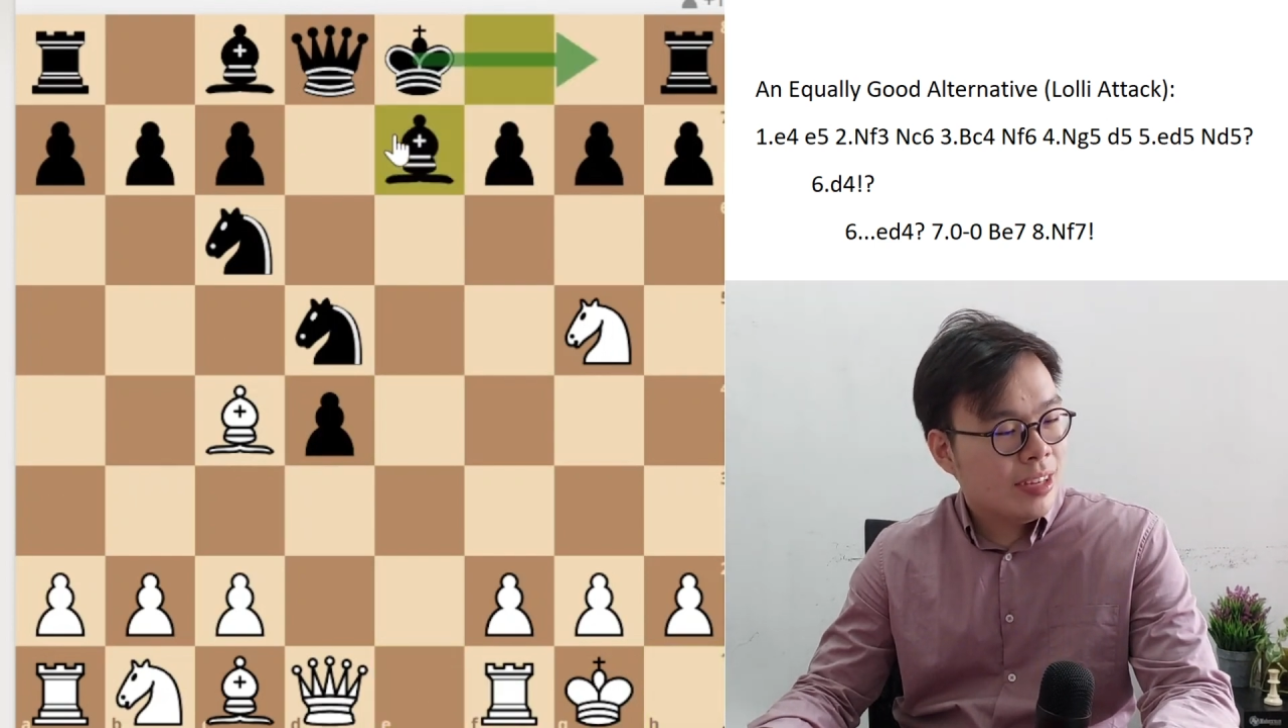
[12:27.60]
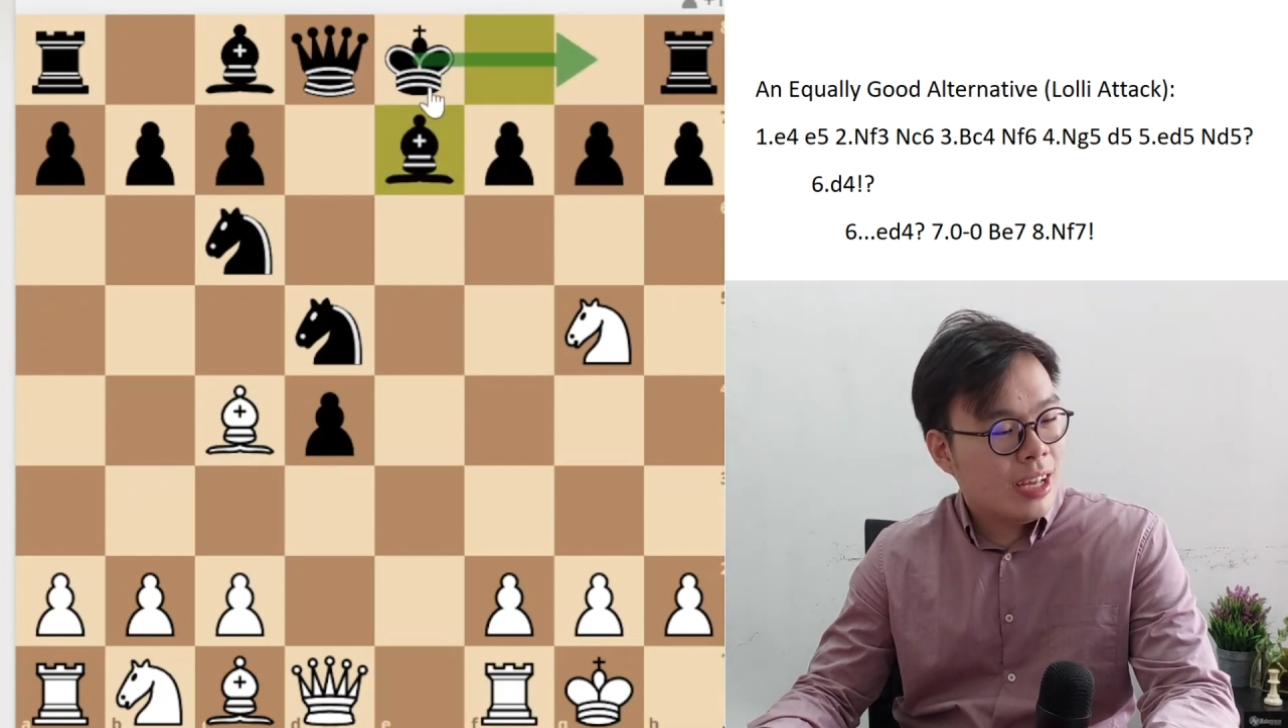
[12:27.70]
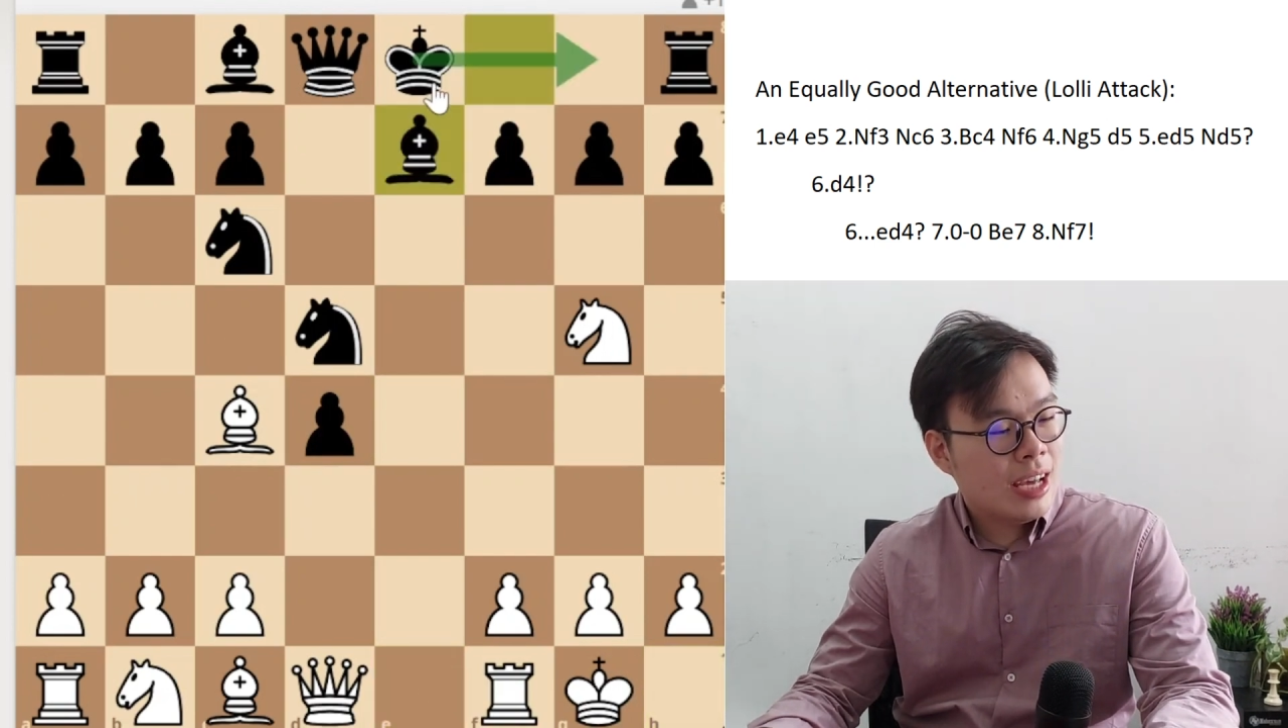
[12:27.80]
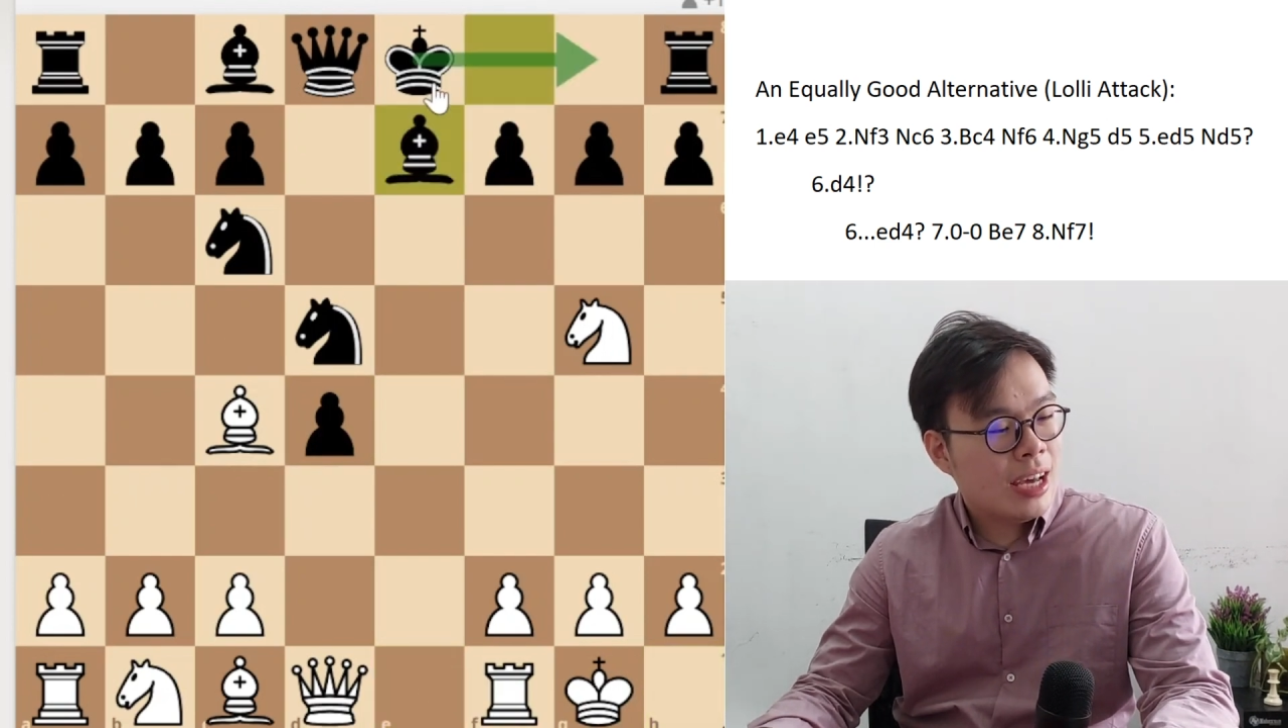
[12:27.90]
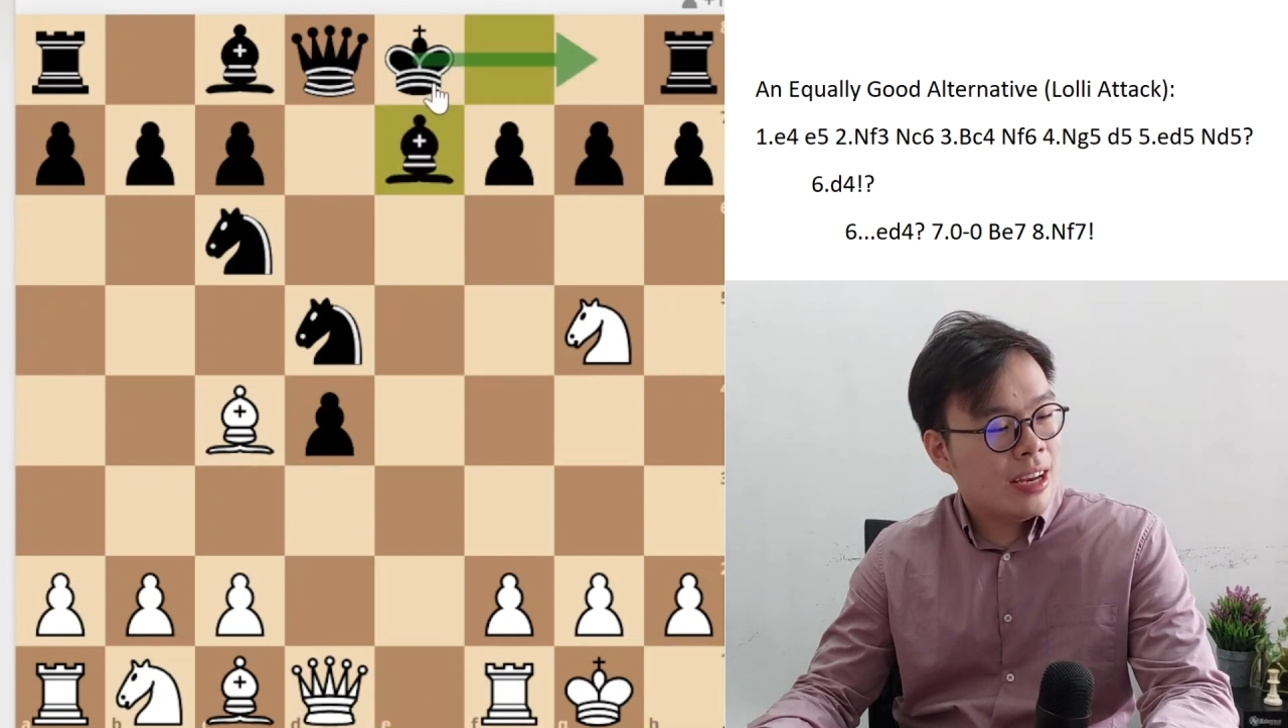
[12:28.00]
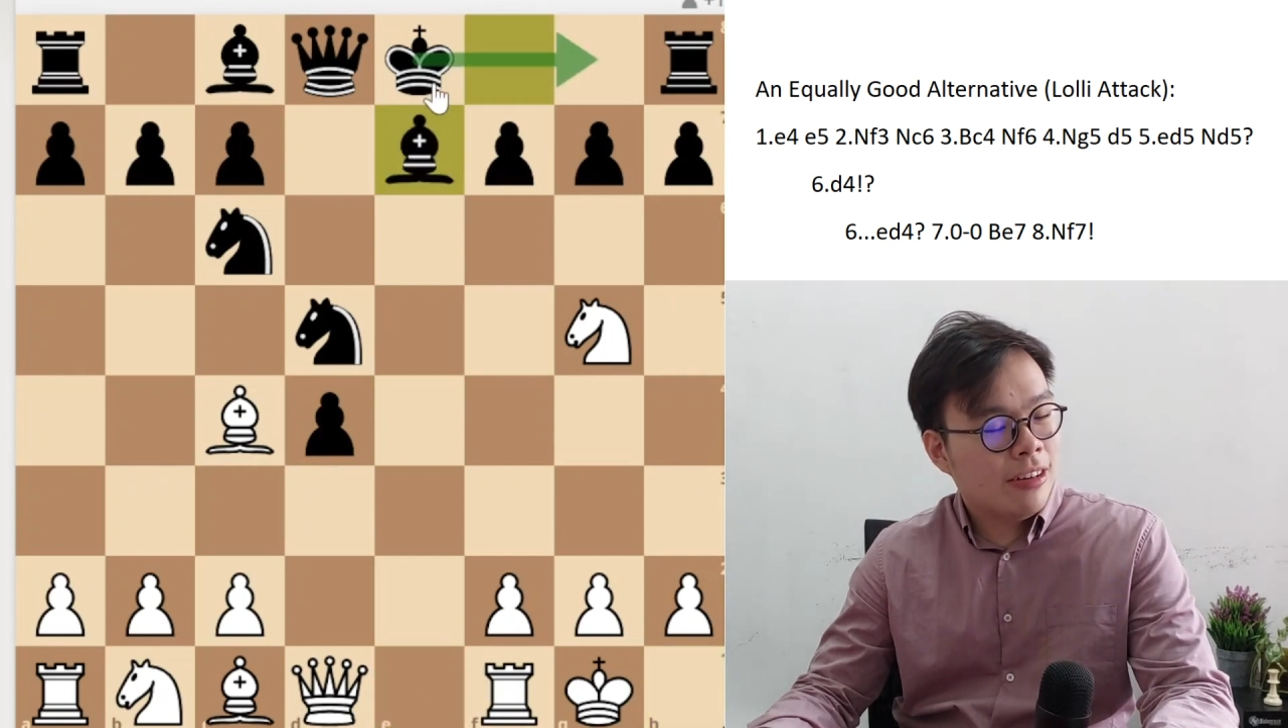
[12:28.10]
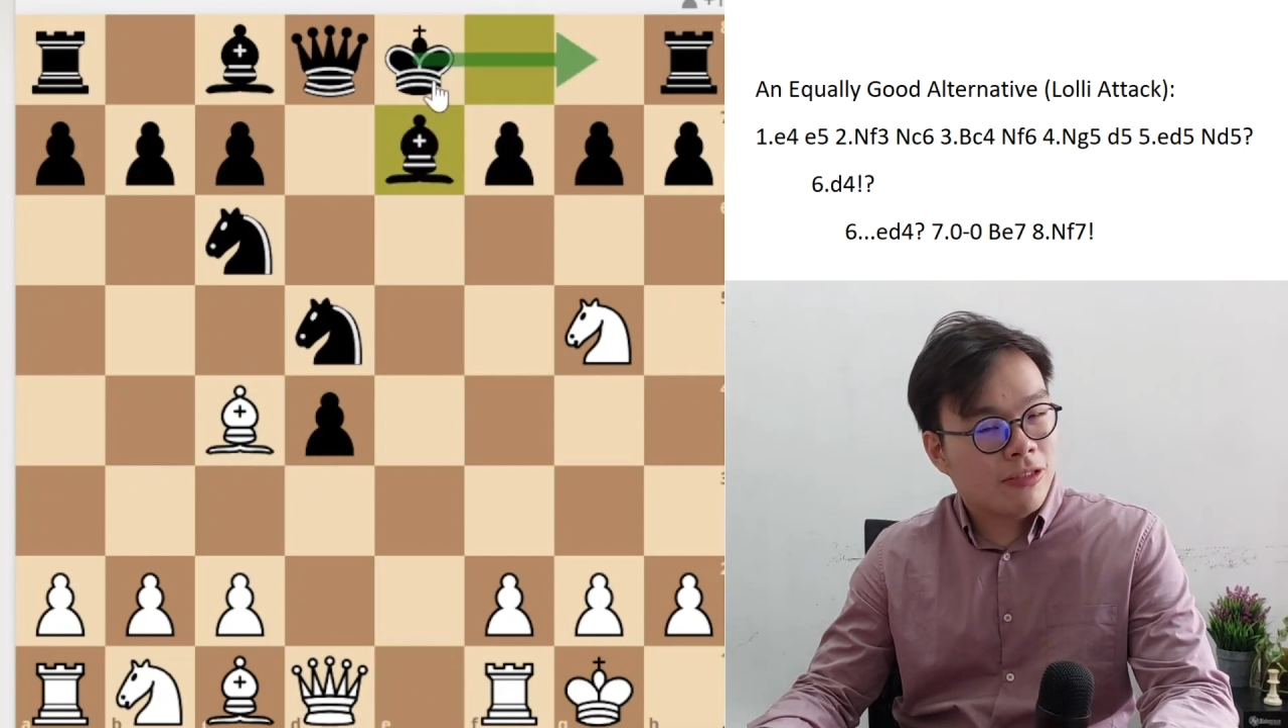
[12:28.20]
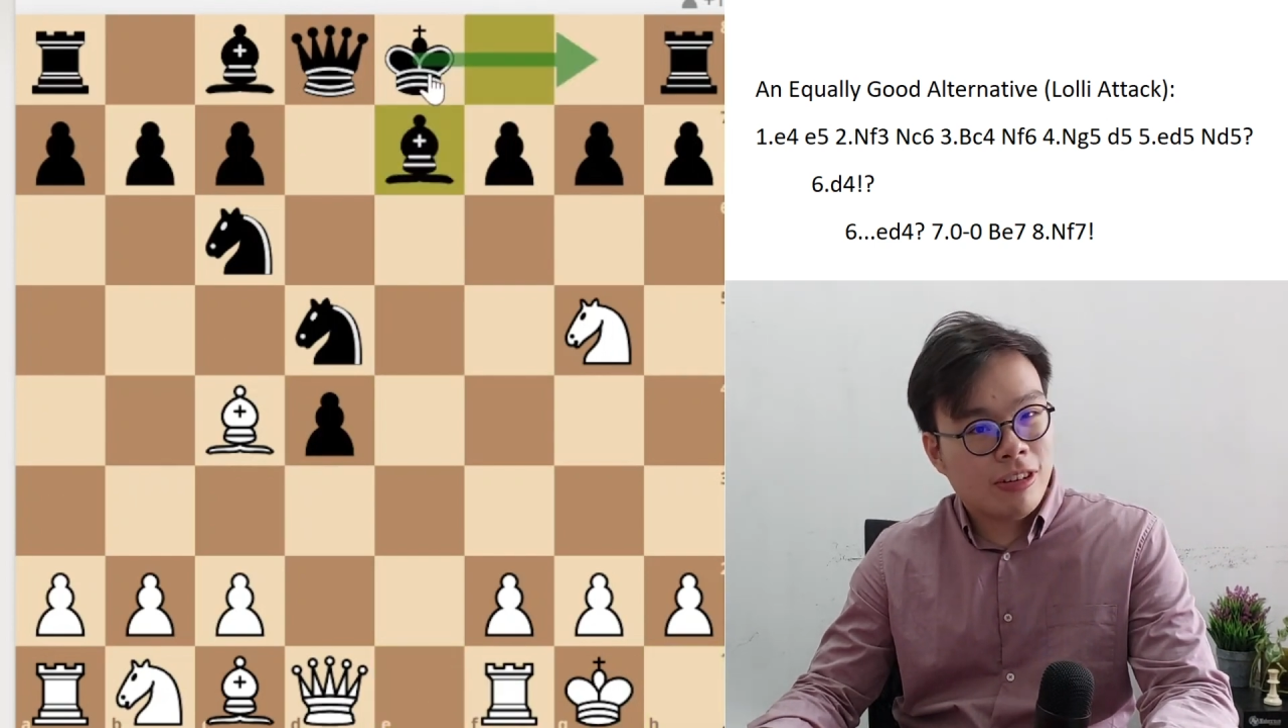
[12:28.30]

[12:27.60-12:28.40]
and of